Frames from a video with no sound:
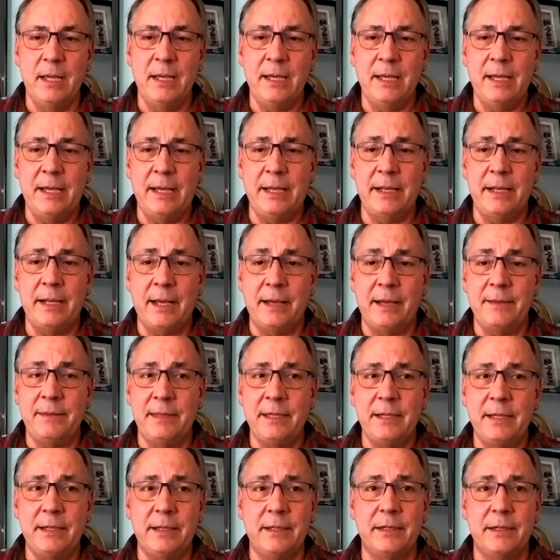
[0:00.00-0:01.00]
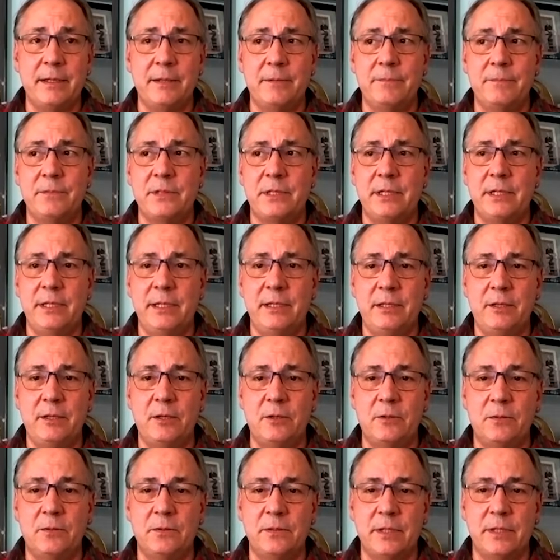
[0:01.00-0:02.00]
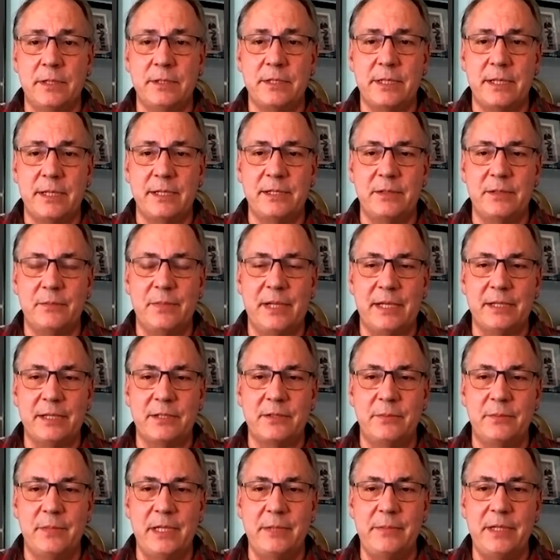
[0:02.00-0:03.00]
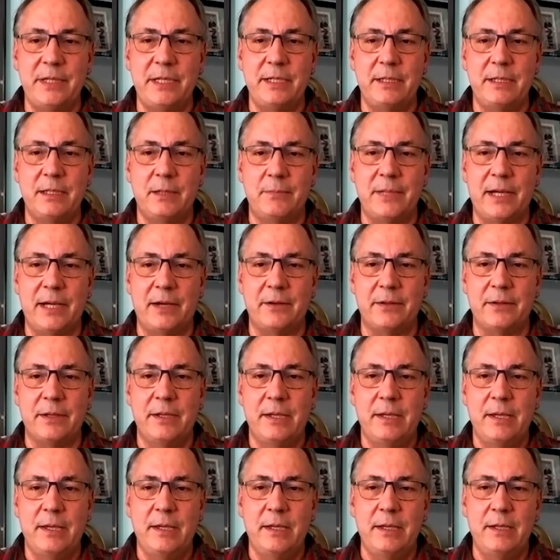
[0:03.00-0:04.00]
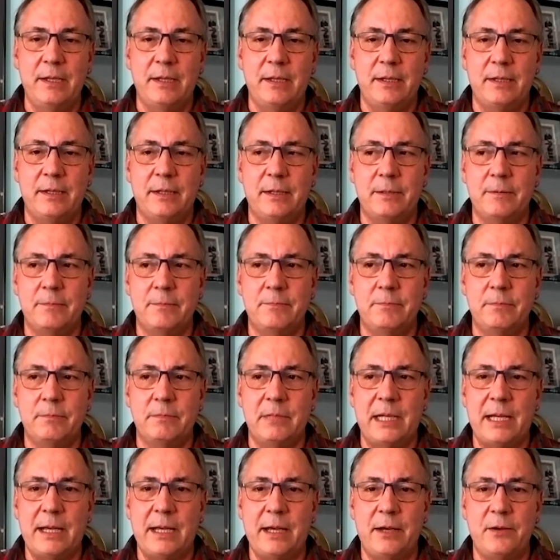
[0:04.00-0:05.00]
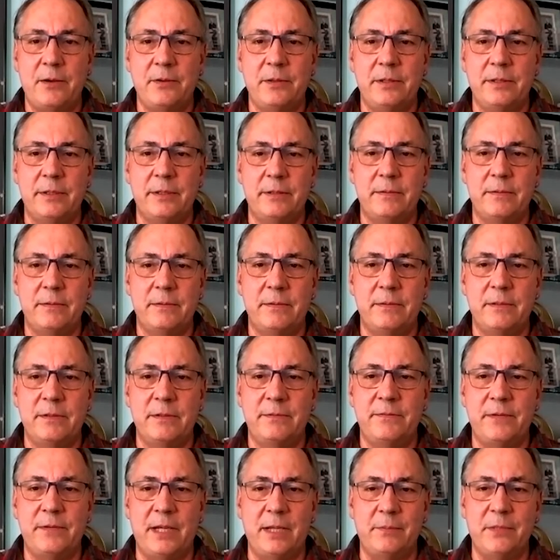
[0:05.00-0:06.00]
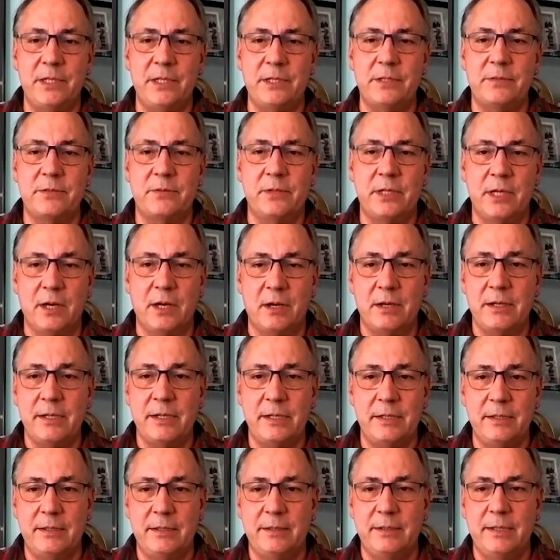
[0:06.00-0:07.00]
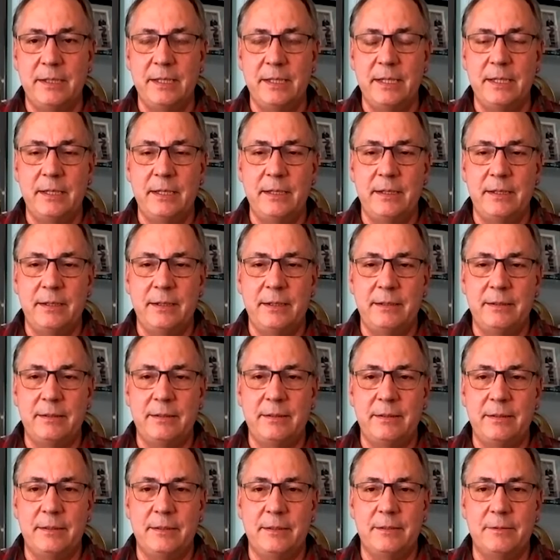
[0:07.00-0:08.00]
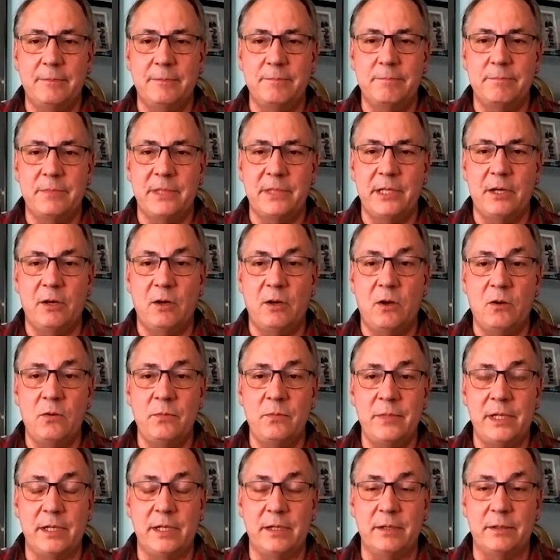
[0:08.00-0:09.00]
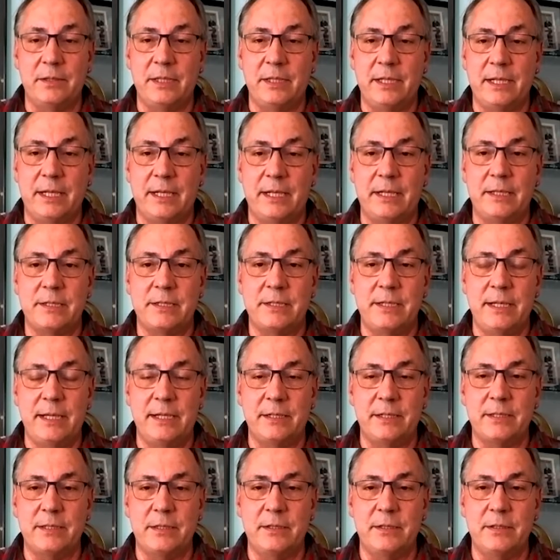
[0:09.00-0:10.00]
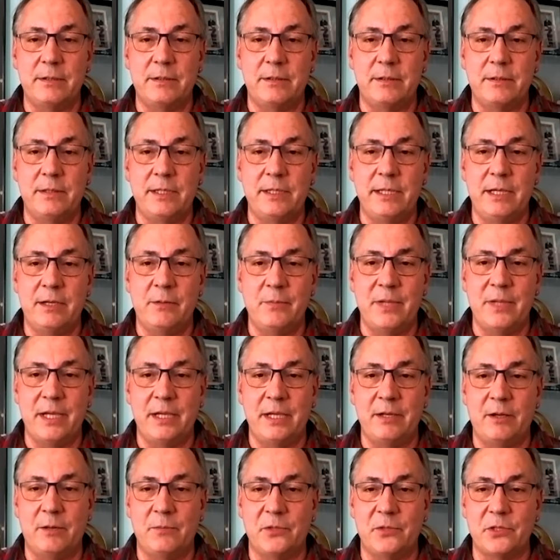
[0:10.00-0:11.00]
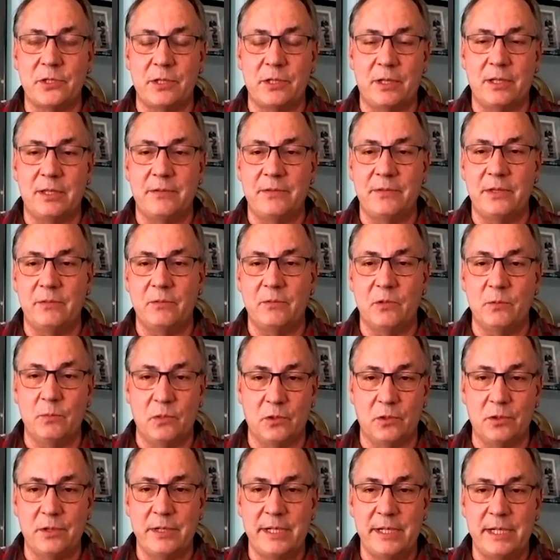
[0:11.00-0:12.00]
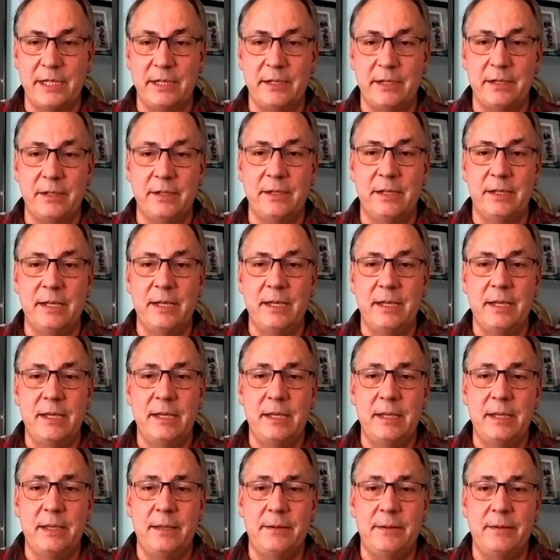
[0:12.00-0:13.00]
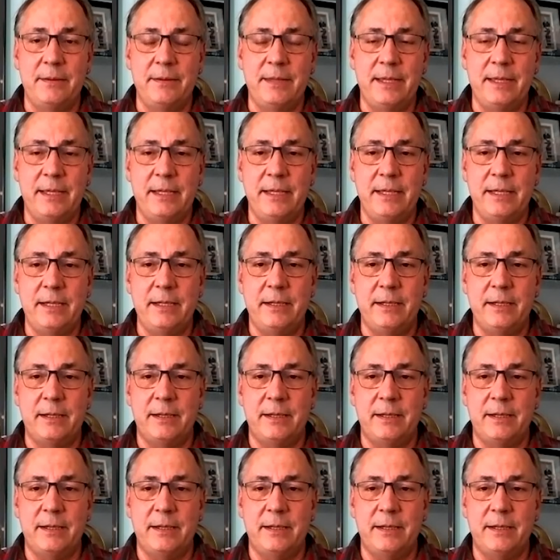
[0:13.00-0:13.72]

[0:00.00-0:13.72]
And I think Tanillo says it best maybe about how the families regarded their home here in the United States. The young men, almost all of them, were born here. They